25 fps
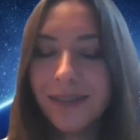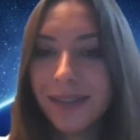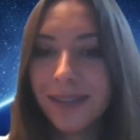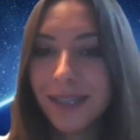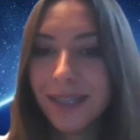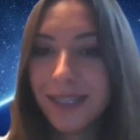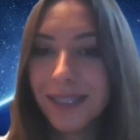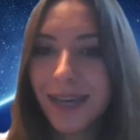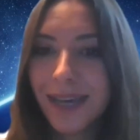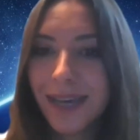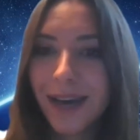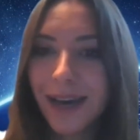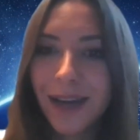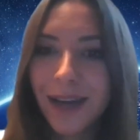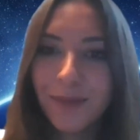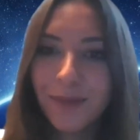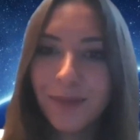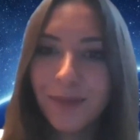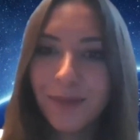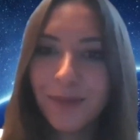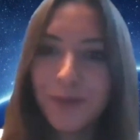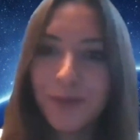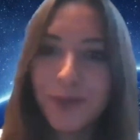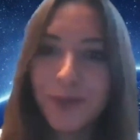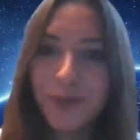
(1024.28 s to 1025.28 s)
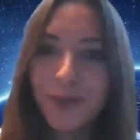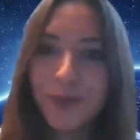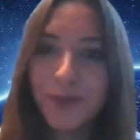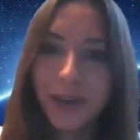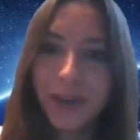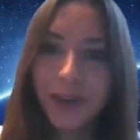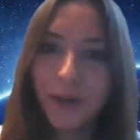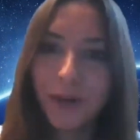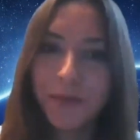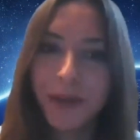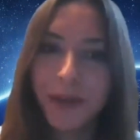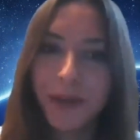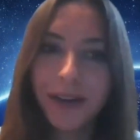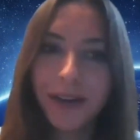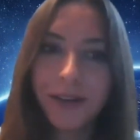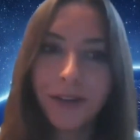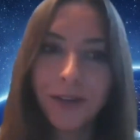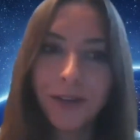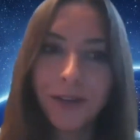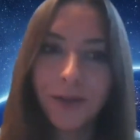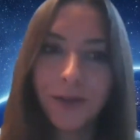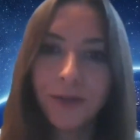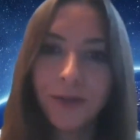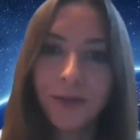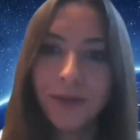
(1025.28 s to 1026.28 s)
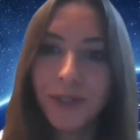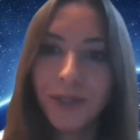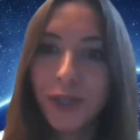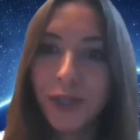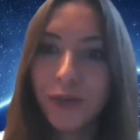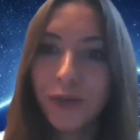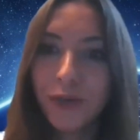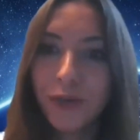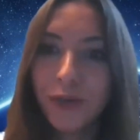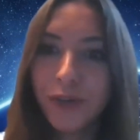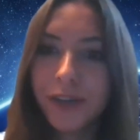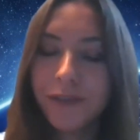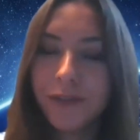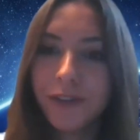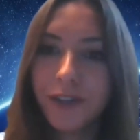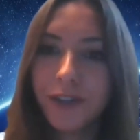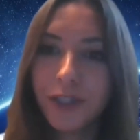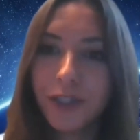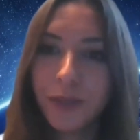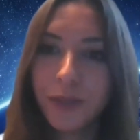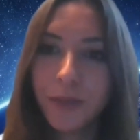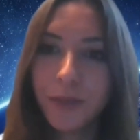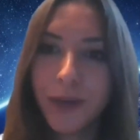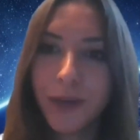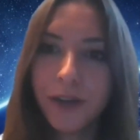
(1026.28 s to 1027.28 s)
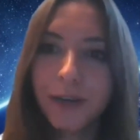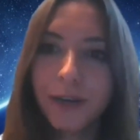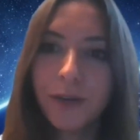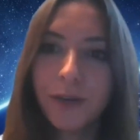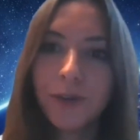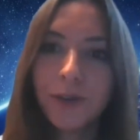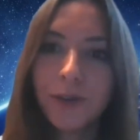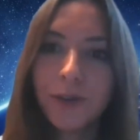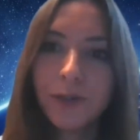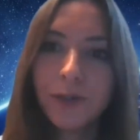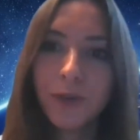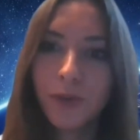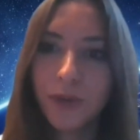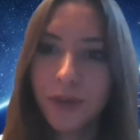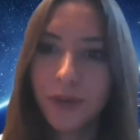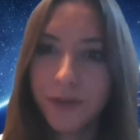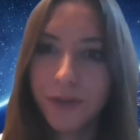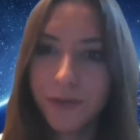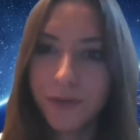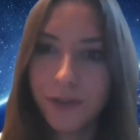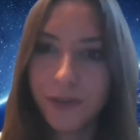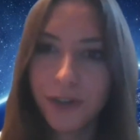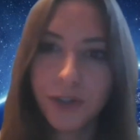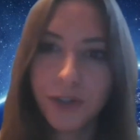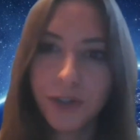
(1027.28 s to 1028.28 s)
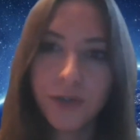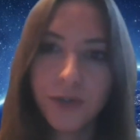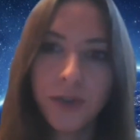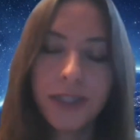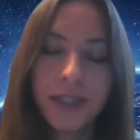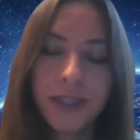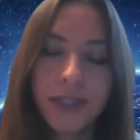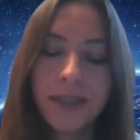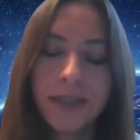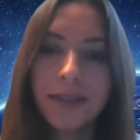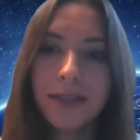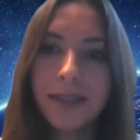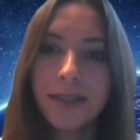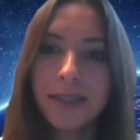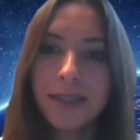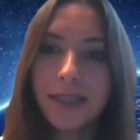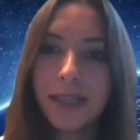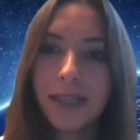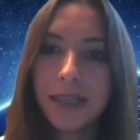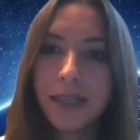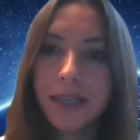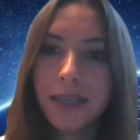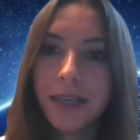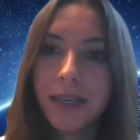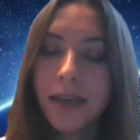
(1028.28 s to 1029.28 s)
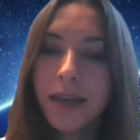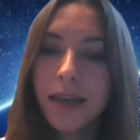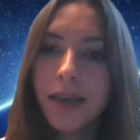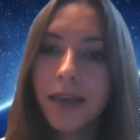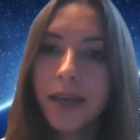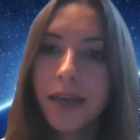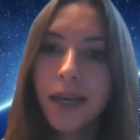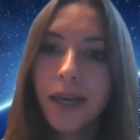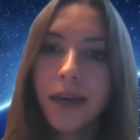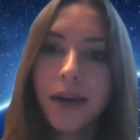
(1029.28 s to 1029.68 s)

you know, the the time to get your medical degree and finish medical school and finish residency.